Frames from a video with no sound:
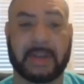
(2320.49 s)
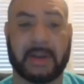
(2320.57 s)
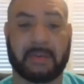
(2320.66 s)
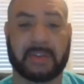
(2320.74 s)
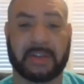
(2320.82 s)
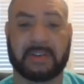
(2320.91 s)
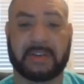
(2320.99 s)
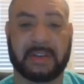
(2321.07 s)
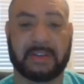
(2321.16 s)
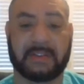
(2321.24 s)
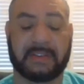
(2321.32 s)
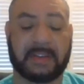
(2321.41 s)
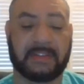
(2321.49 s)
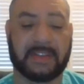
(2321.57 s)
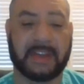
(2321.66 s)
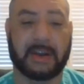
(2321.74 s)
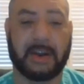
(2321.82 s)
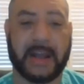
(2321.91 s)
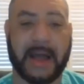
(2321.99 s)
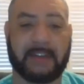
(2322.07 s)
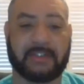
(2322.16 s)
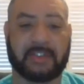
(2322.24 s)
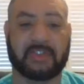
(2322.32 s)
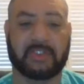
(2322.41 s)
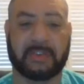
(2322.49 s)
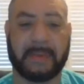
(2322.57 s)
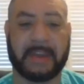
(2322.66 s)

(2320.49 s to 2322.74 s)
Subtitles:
to see a cardiologist just